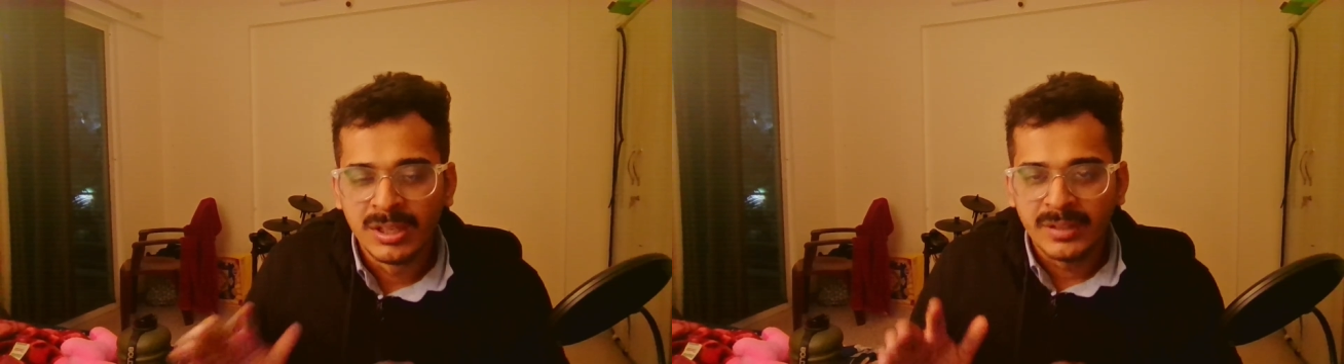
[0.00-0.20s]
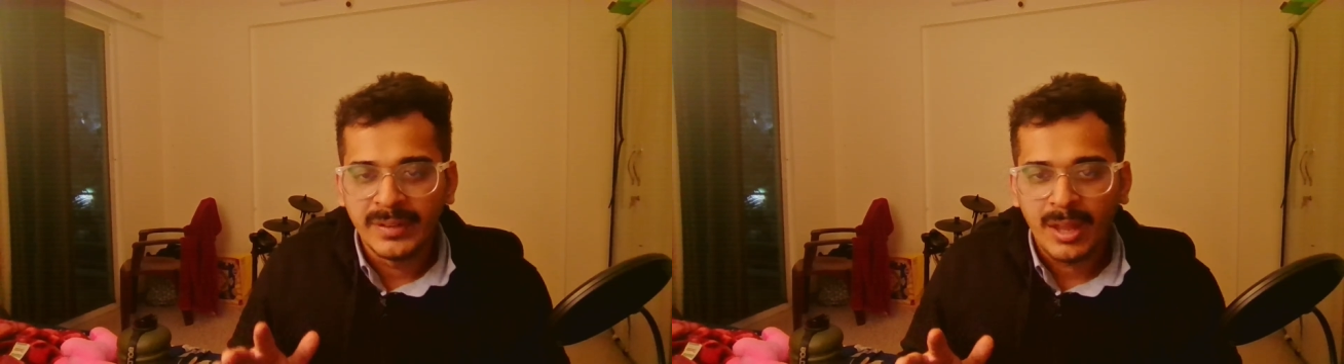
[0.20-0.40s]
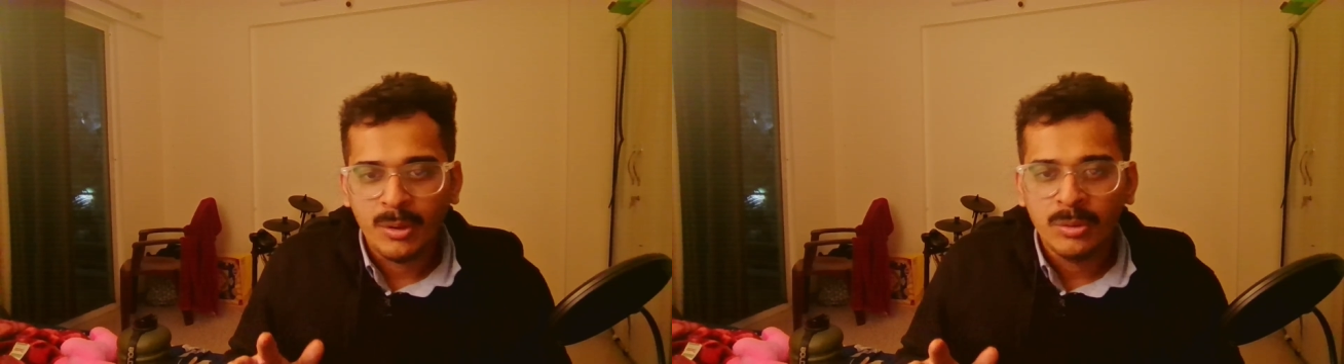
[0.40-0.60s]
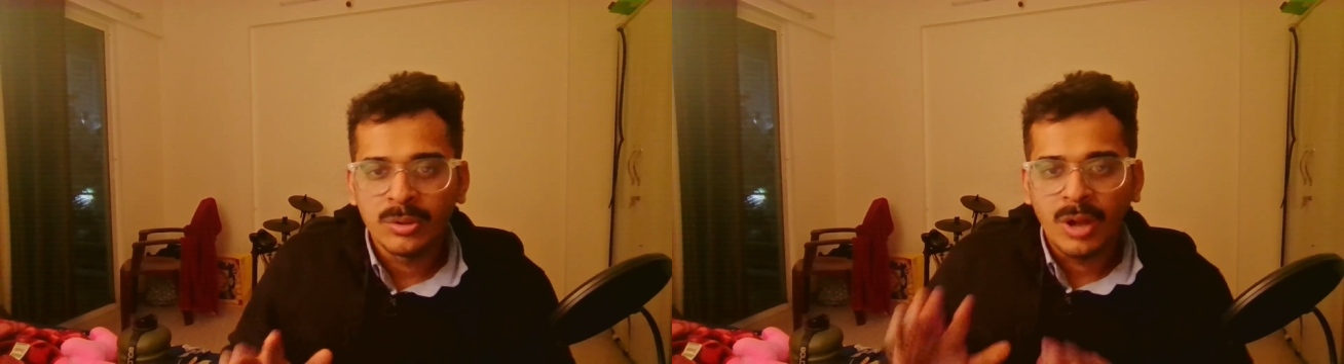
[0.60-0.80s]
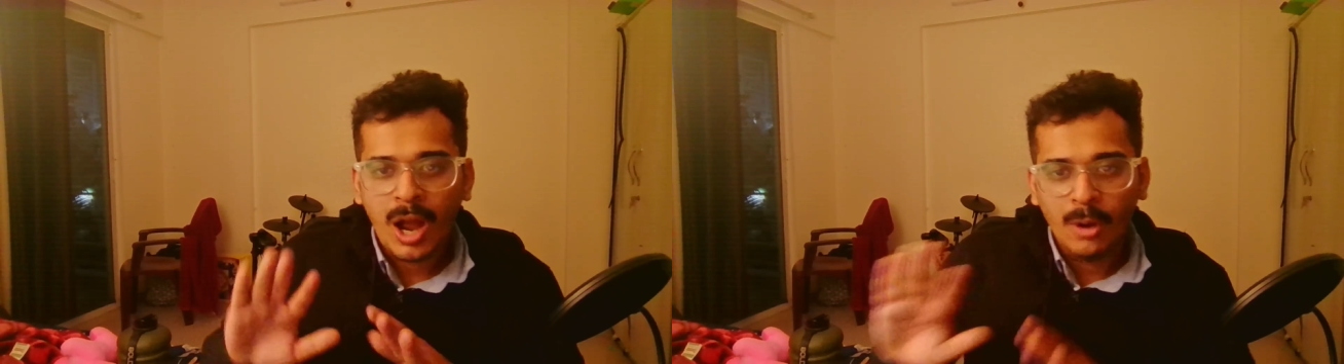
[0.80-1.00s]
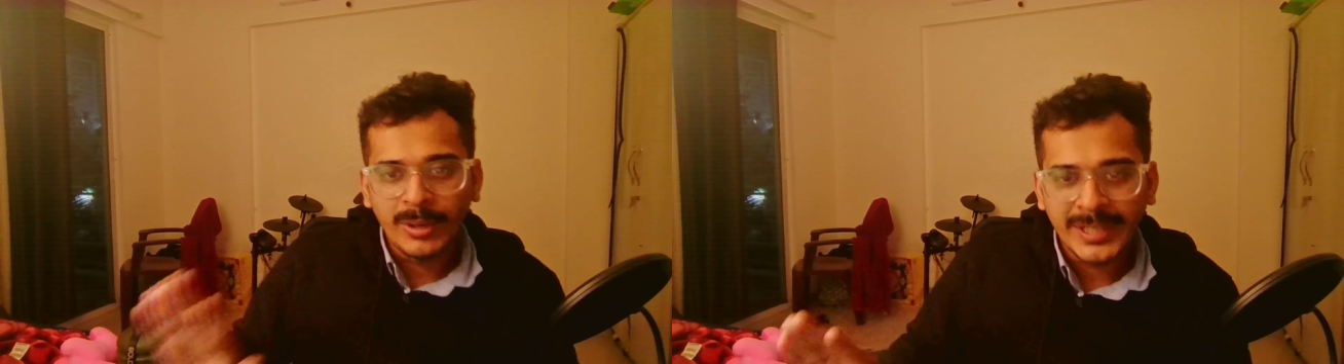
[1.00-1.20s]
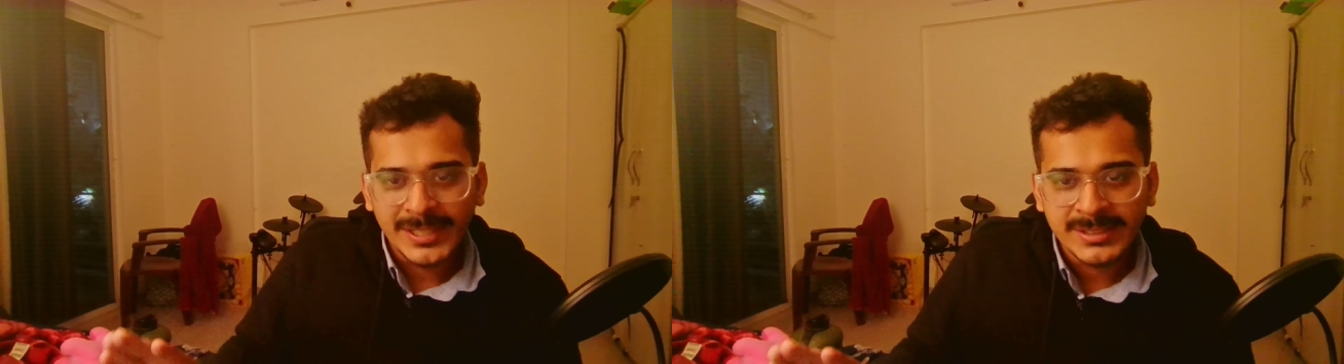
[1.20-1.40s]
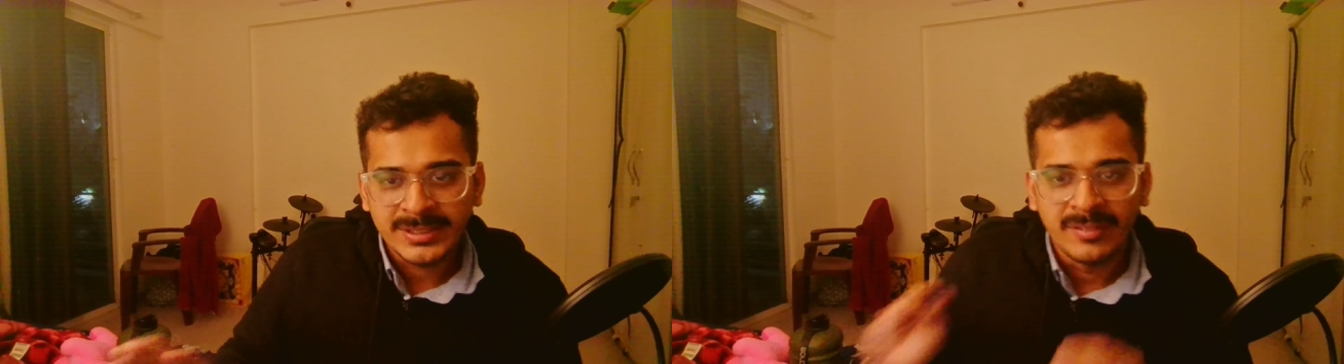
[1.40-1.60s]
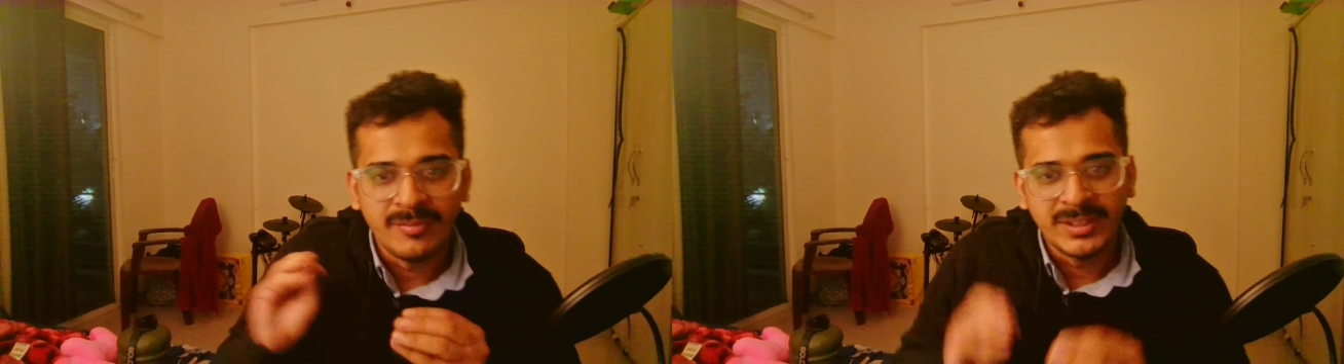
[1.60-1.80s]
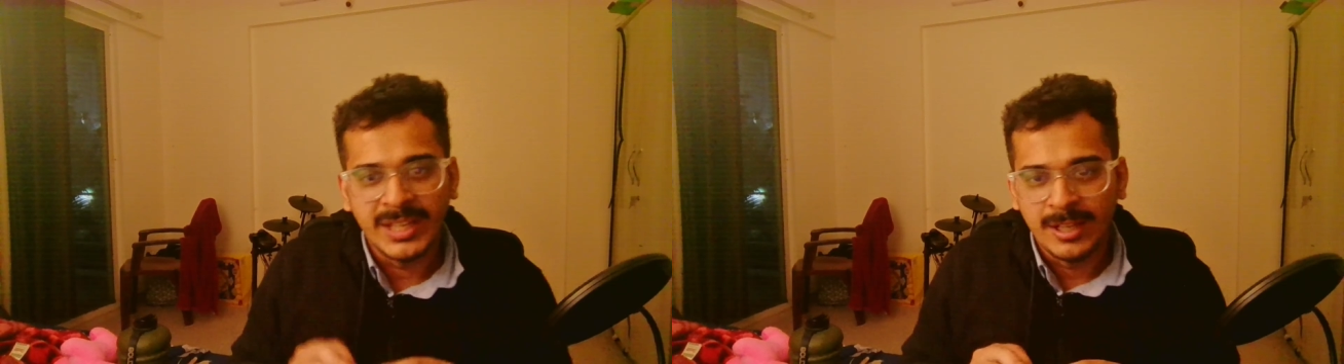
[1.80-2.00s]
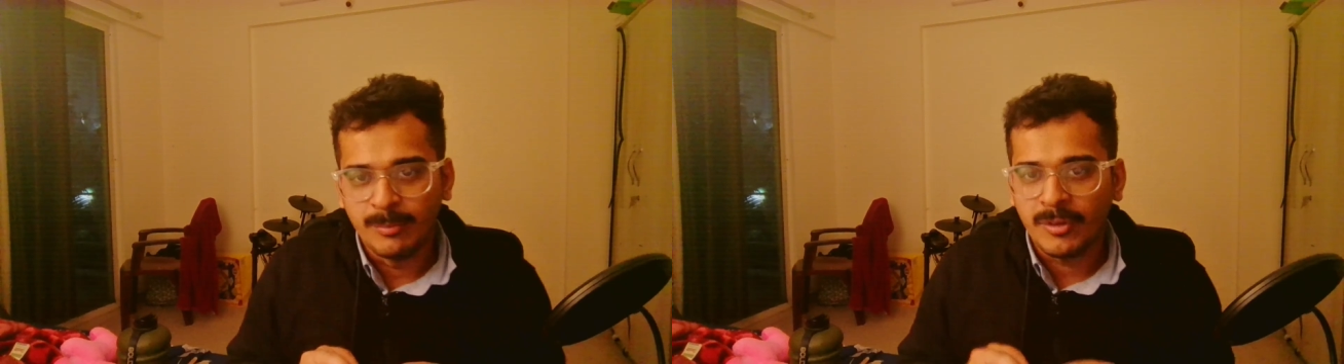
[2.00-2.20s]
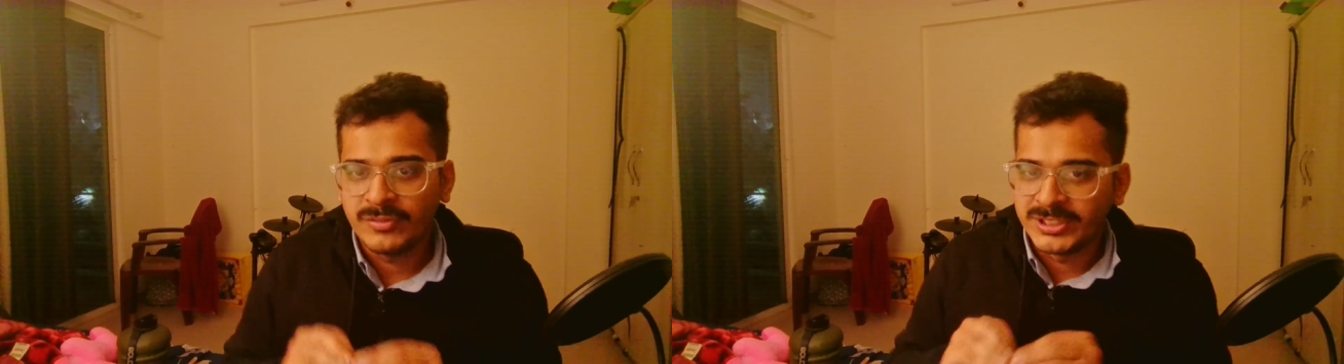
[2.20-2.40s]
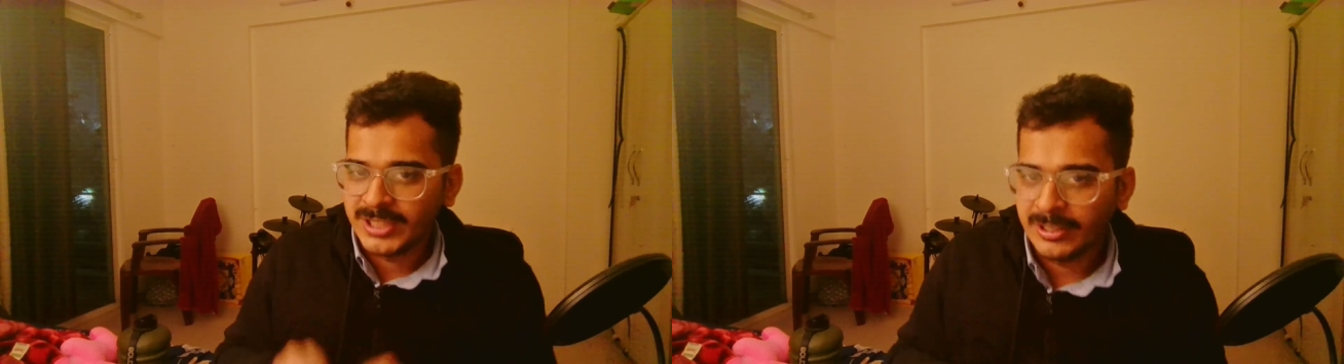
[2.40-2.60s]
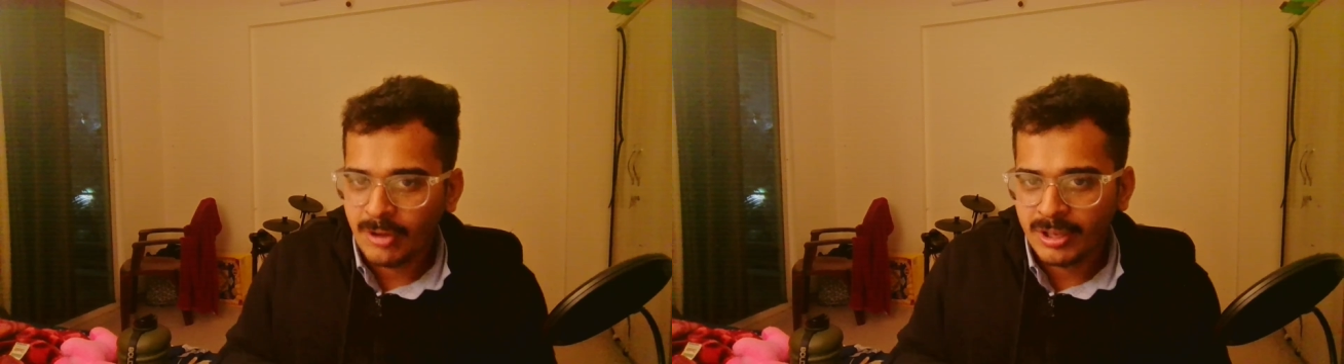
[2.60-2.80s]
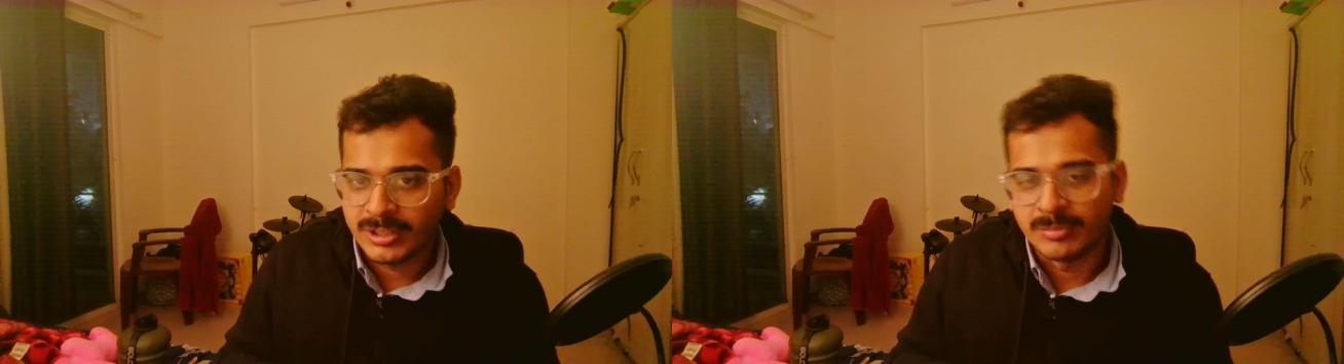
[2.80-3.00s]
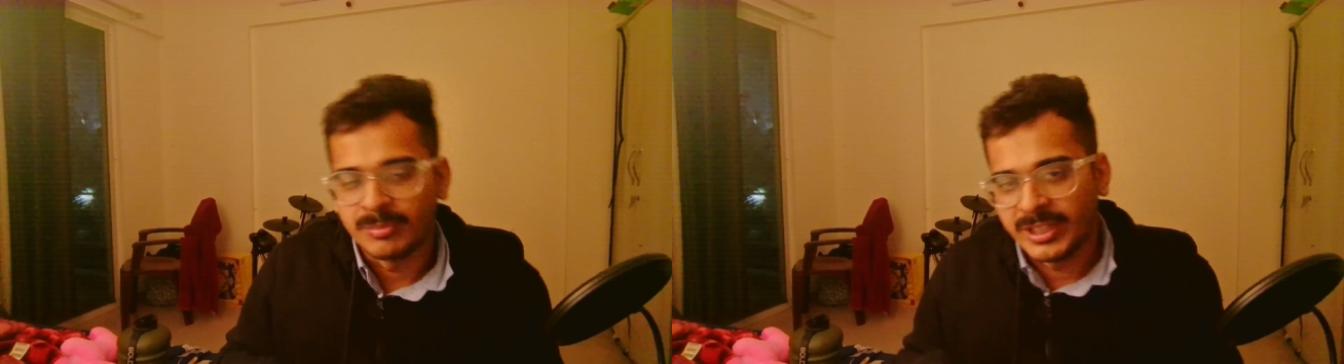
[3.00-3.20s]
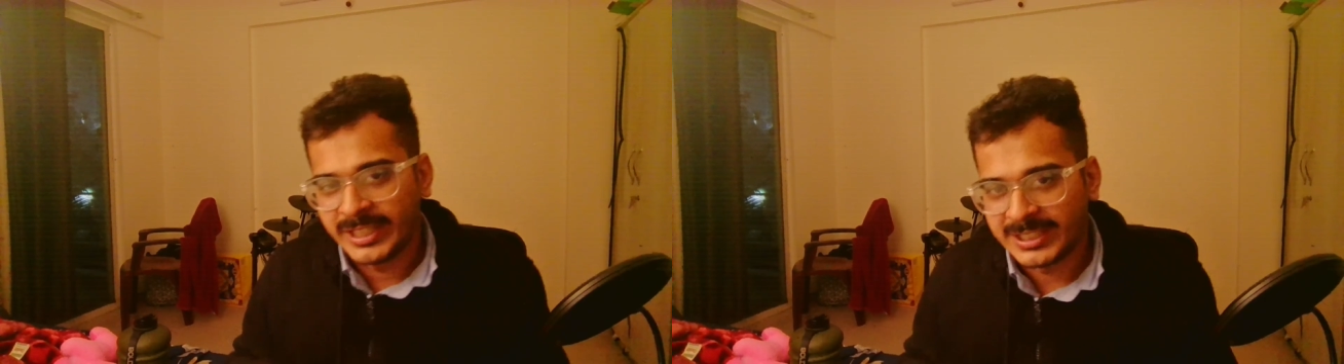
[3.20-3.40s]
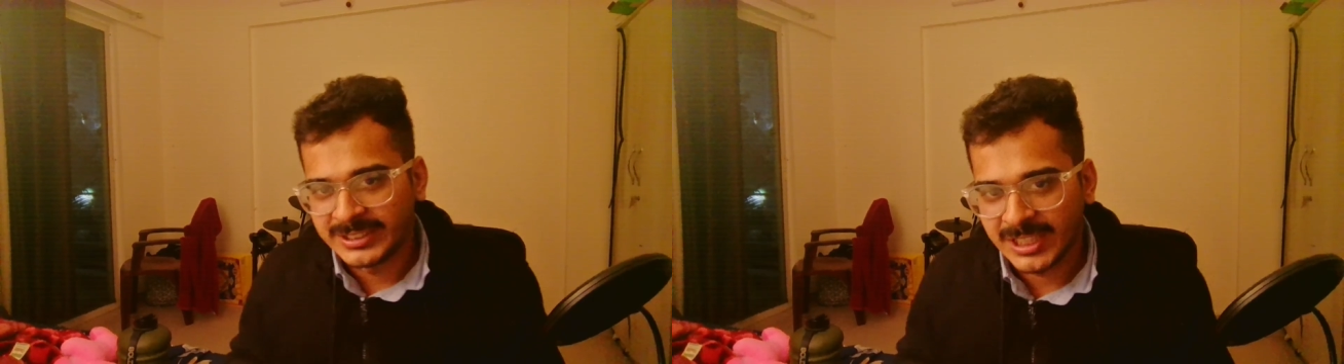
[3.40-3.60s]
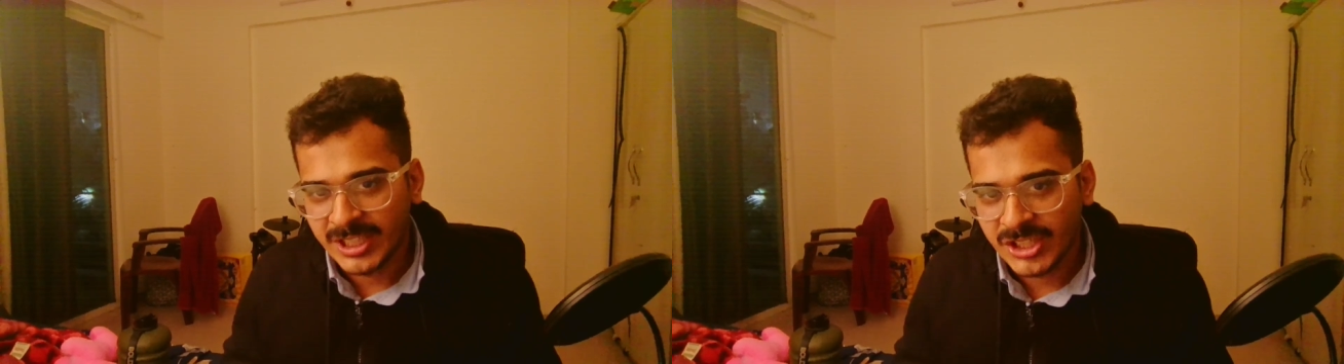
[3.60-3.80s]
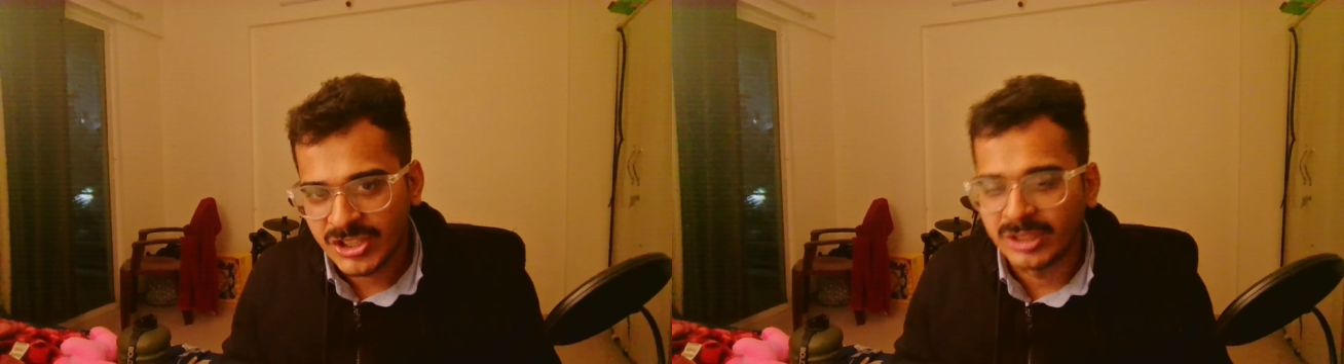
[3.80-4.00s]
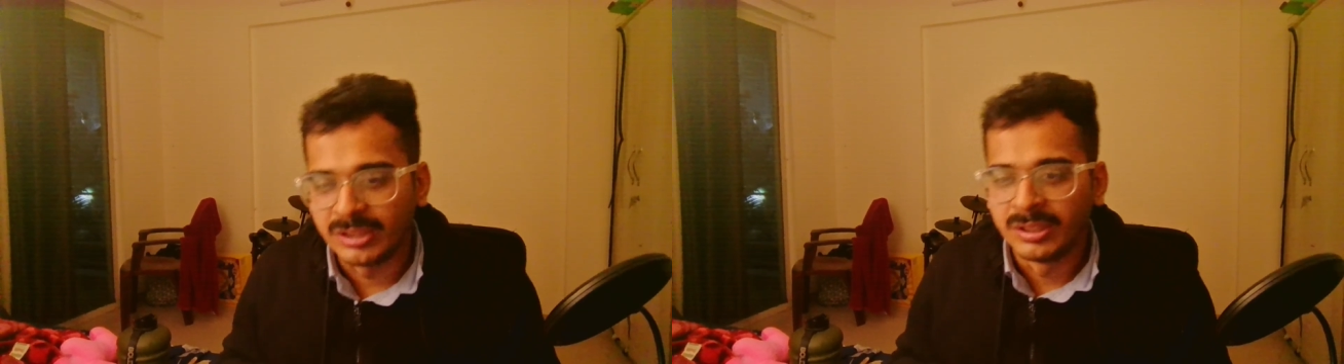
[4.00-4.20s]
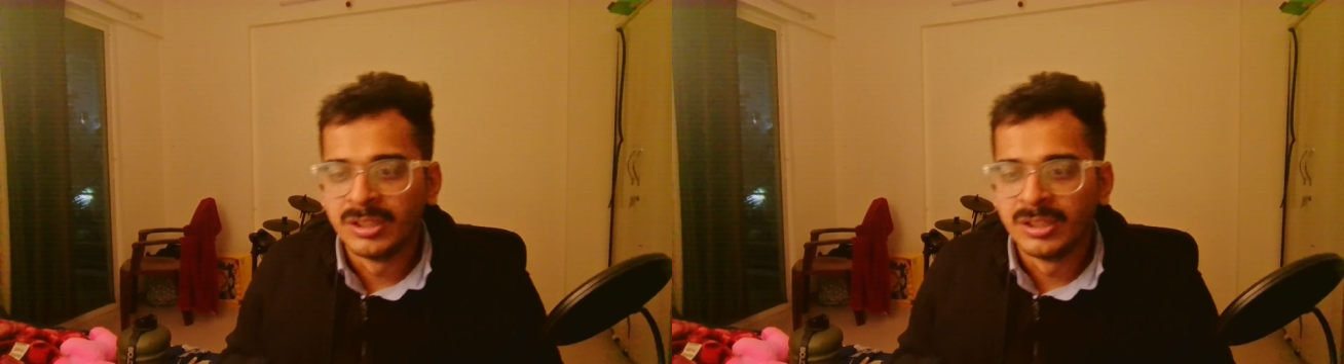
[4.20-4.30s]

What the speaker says: Now, how it tells with the help of this algorithm, reconciliation.